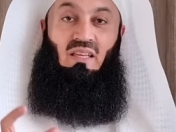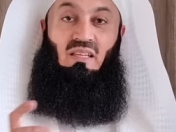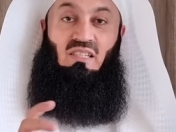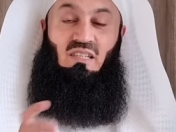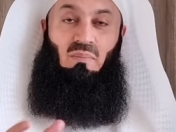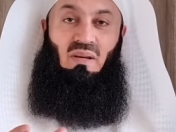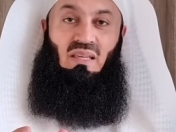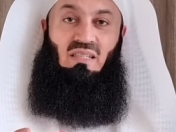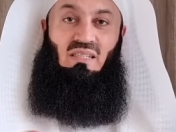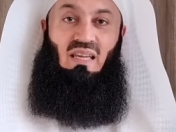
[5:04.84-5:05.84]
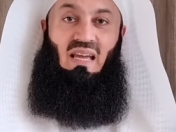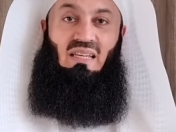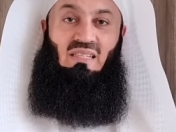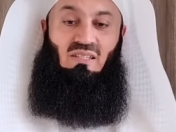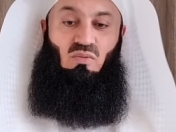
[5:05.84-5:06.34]
Siblings,
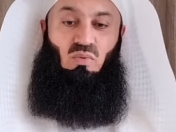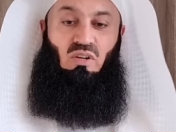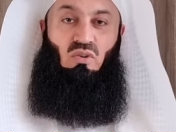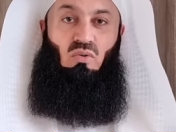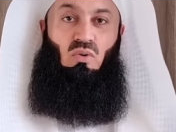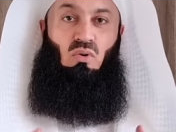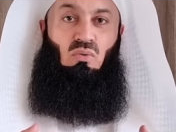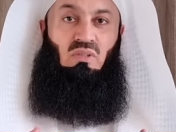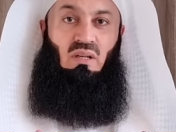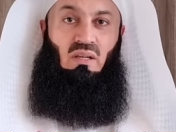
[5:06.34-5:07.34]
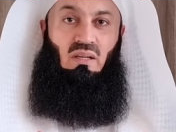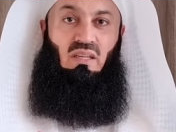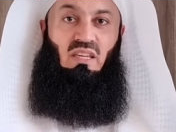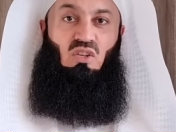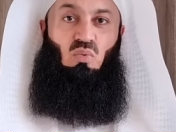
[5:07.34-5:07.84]
as we grow older,
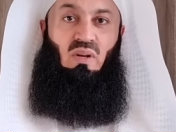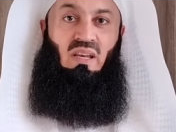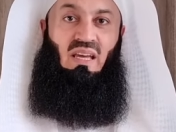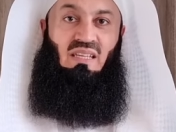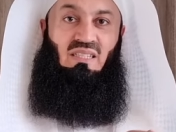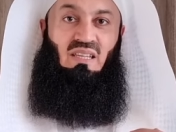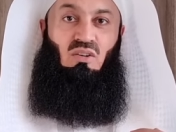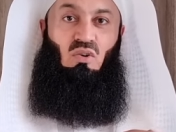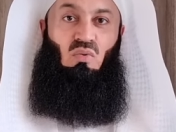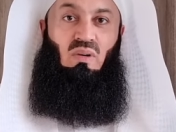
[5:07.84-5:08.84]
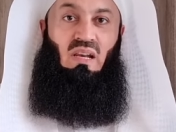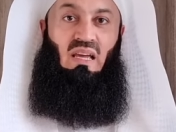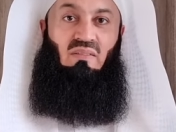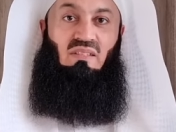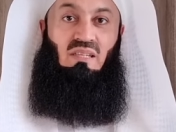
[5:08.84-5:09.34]
each one has their own
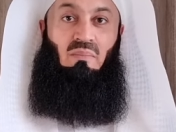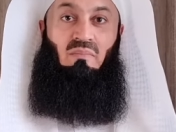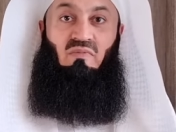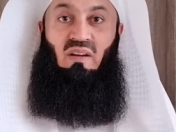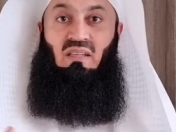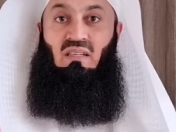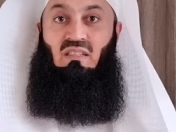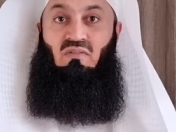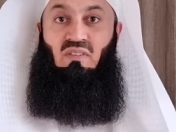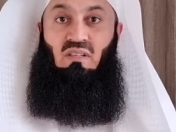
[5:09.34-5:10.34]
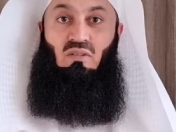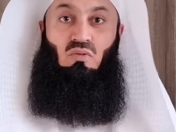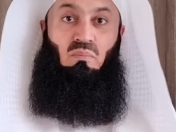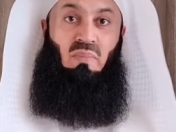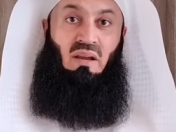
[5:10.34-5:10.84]
lives. Some find it difficult to
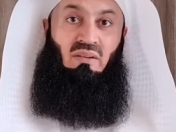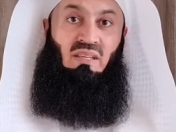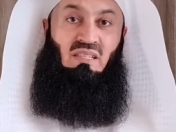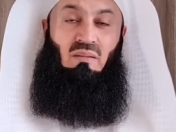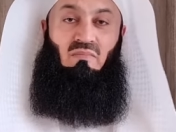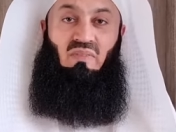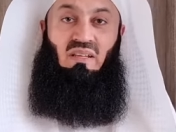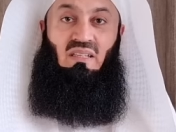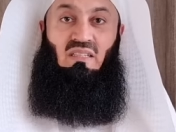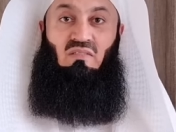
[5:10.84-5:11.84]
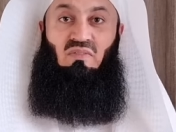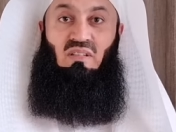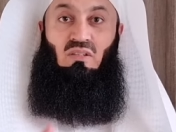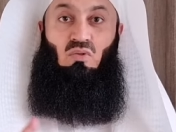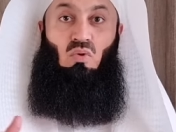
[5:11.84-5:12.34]
marry, some find it
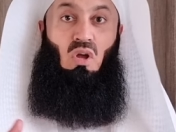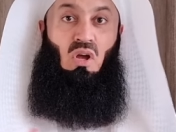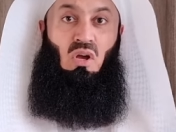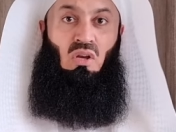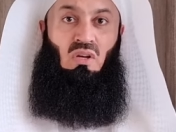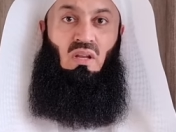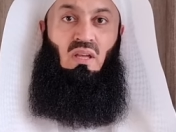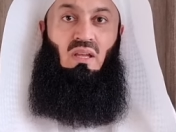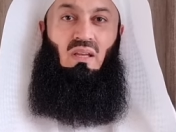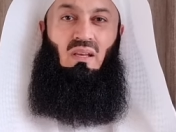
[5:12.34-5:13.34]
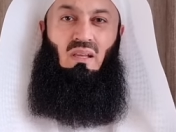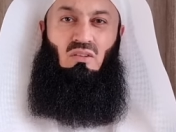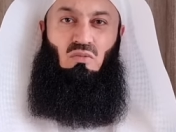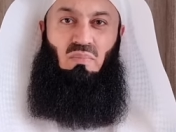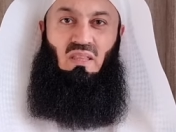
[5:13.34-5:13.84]
difficult to earn. Learn
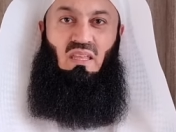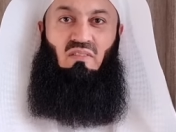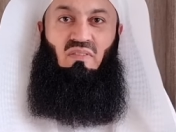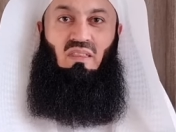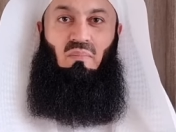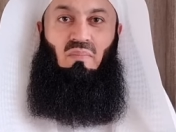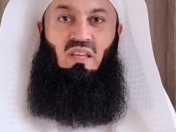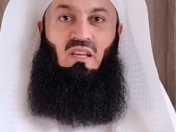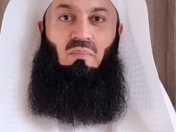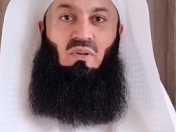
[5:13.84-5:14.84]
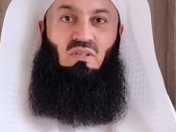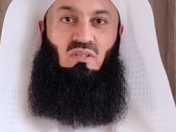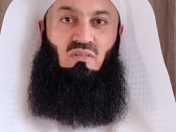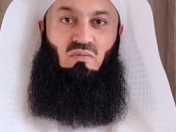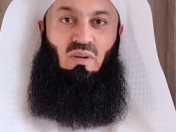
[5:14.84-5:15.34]
to be there for them in a
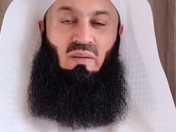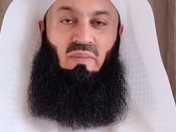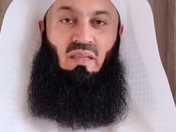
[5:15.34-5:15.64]
positive way.